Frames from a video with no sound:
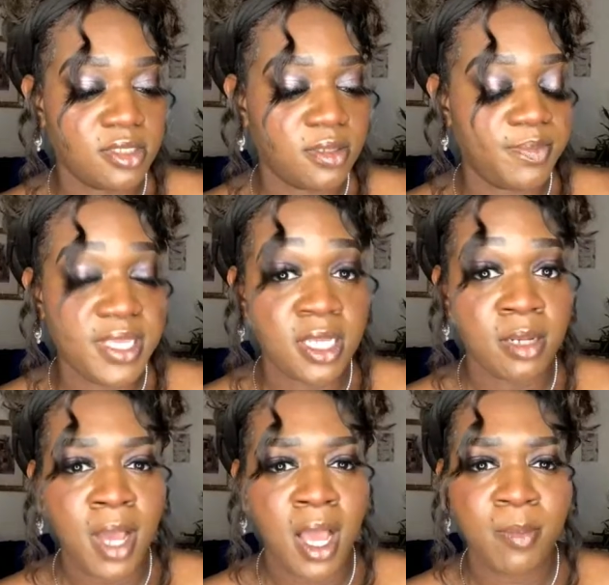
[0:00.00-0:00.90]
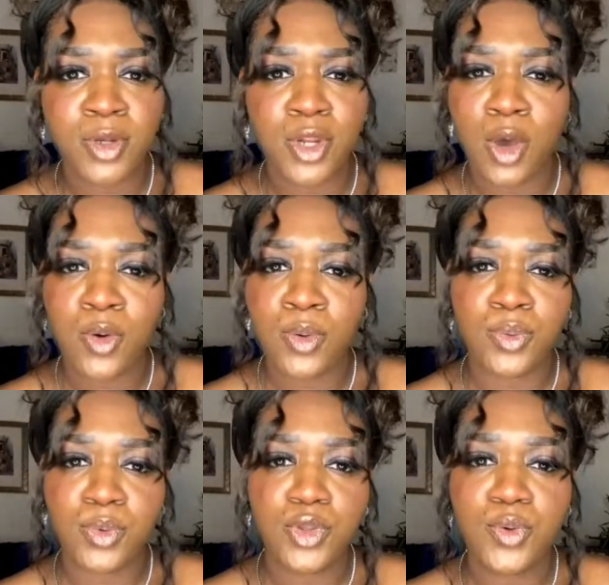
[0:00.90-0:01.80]
being a mom, but no,
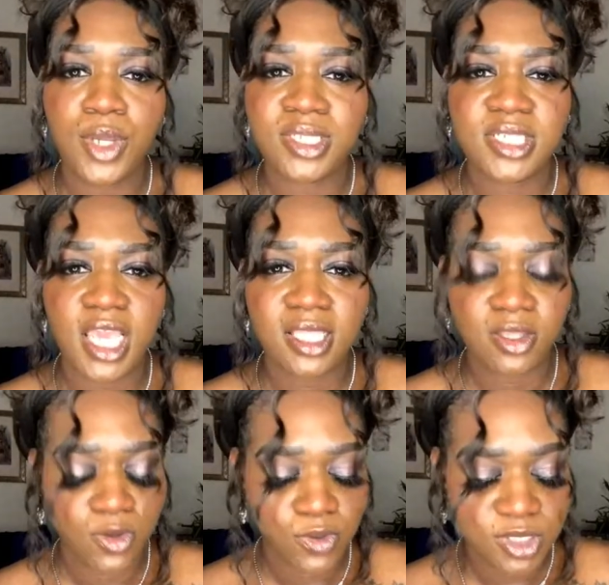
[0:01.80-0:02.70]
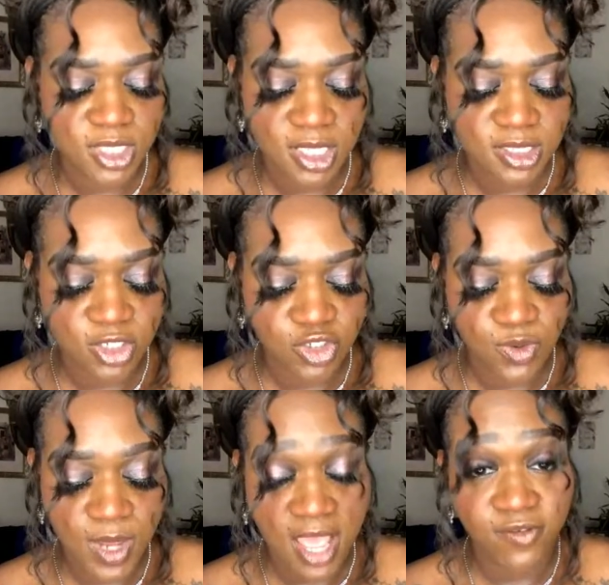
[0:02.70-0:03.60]
you can take those things that you
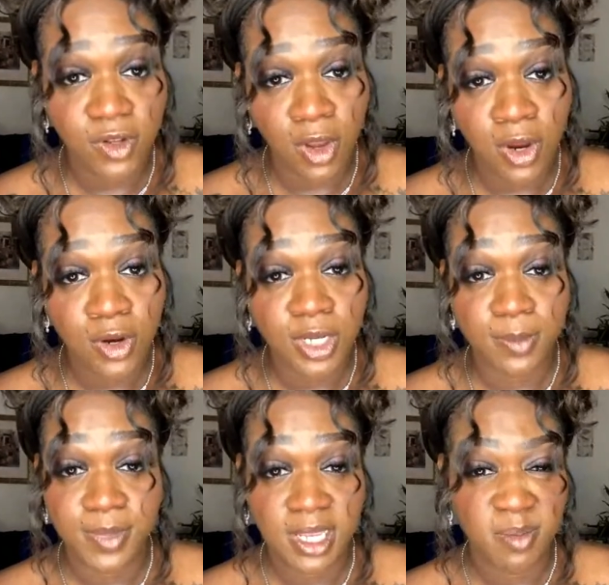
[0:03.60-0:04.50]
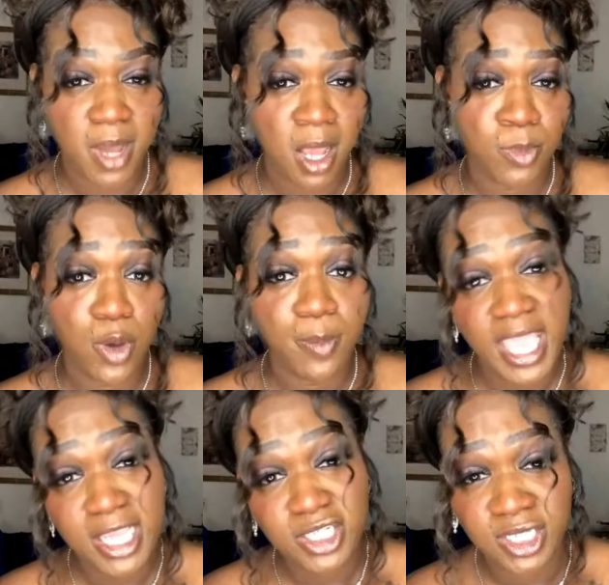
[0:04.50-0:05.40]
have learned being a mom, your
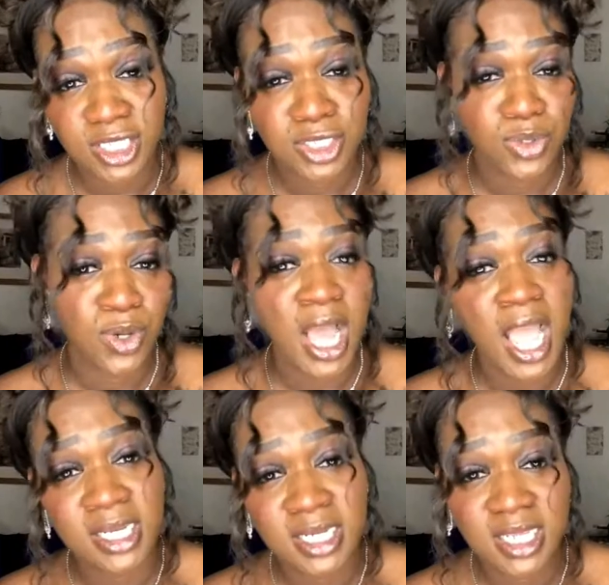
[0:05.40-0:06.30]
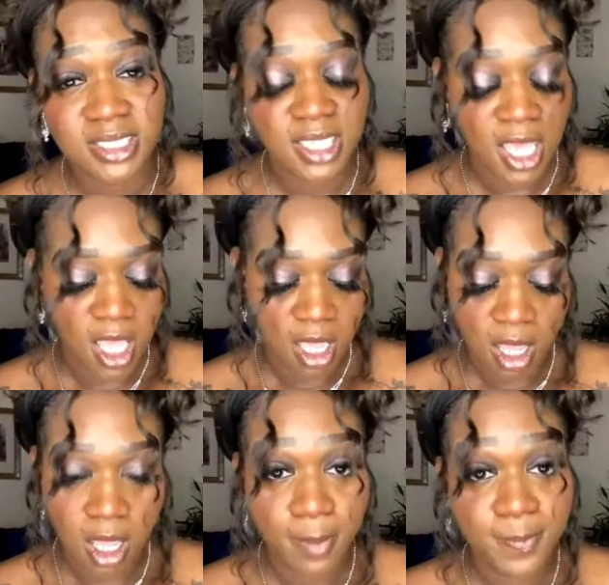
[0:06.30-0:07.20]
patience, your kindness,
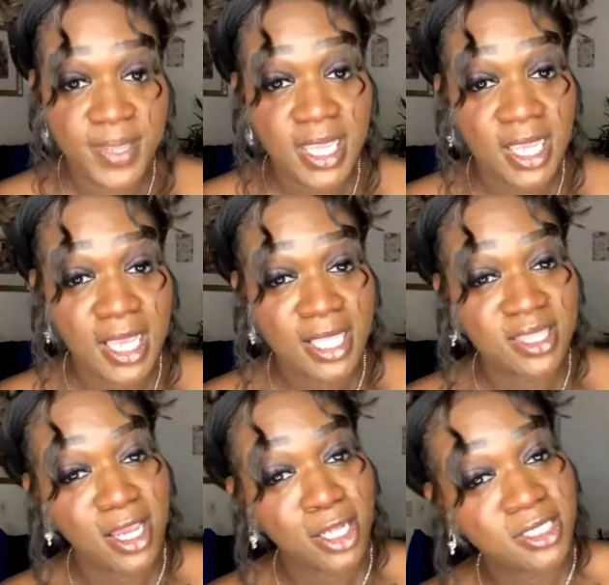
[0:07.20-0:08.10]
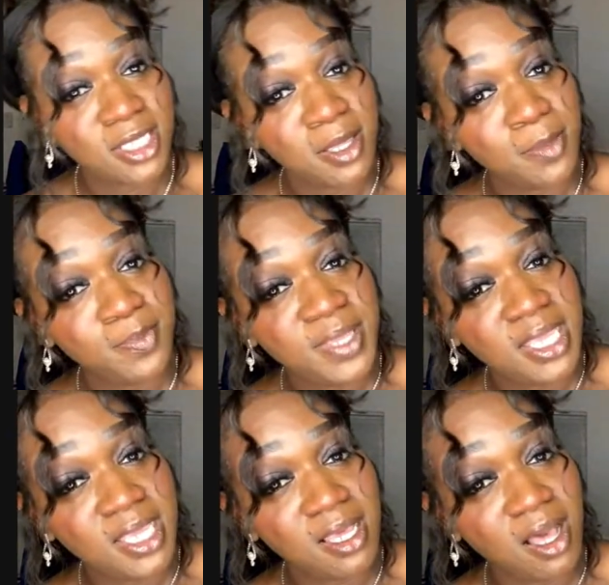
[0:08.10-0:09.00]
being there to
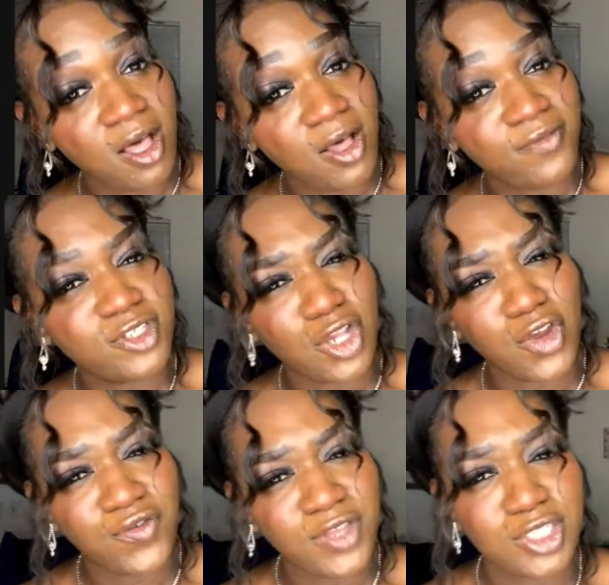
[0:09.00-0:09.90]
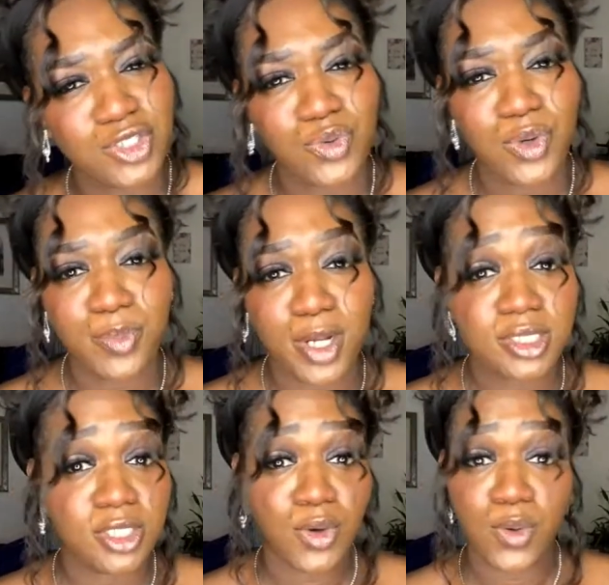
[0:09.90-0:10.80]
be of service to a
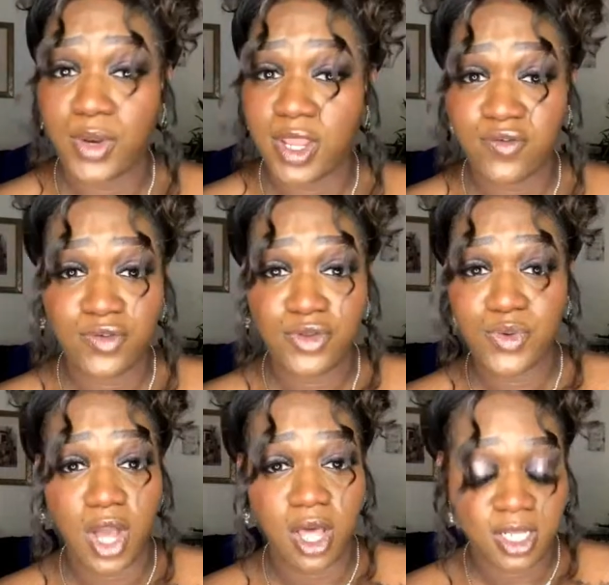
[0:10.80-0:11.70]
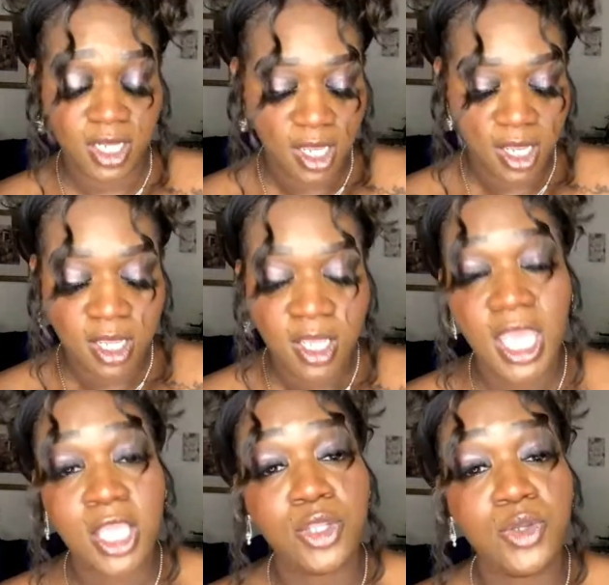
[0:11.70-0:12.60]
person or whatever you call it,
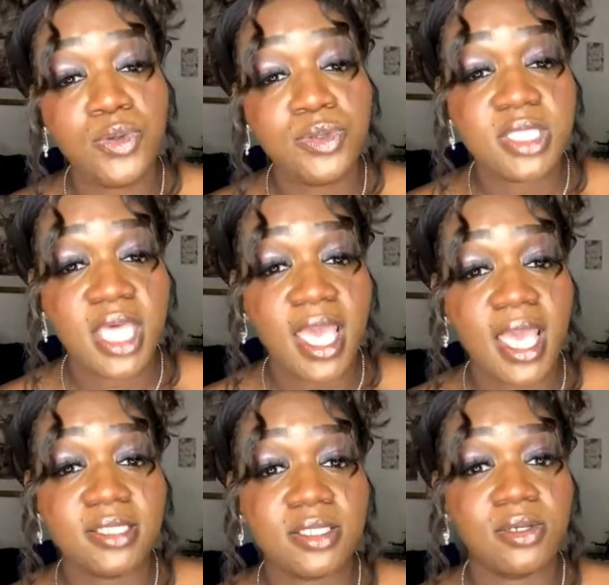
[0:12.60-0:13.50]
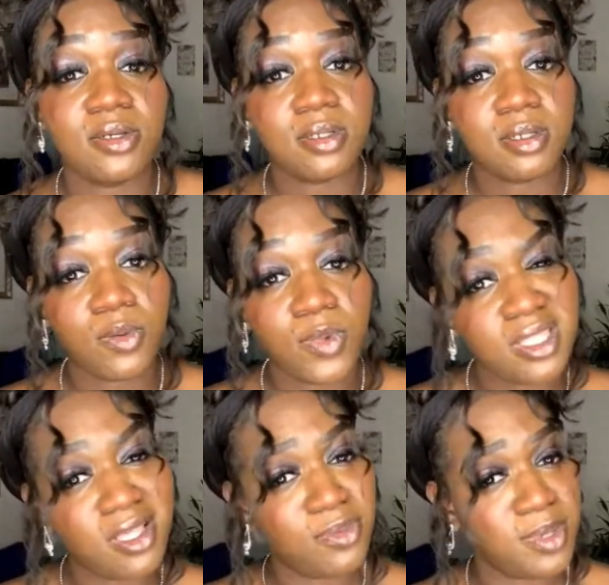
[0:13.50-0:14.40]
and use that with
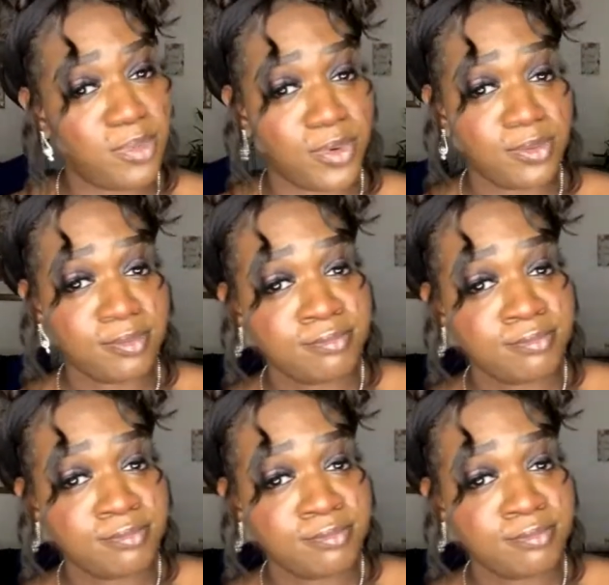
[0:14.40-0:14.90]
other people